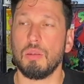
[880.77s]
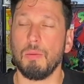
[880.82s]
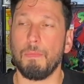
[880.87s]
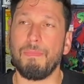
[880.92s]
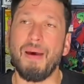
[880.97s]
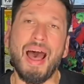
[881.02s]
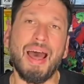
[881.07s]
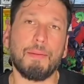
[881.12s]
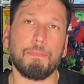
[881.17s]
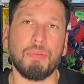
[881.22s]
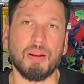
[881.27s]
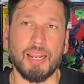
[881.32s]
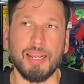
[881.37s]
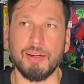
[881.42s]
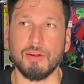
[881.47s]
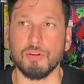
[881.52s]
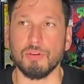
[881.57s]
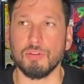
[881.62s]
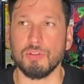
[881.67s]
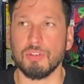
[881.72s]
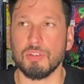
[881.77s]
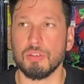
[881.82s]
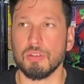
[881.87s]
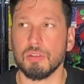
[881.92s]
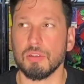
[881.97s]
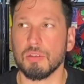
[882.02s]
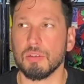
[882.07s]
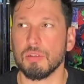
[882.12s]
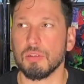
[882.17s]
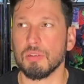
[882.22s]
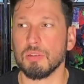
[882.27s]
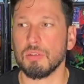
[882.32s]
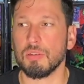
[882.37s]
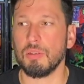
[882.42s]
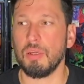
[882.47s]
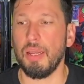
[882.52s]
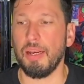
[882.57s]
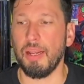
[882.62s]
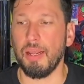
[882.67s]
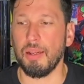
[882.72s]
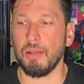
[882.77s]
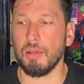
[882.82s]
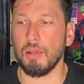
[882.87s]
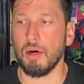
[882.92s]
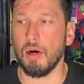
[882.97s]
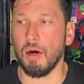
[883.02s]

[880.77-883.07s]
bad players in it,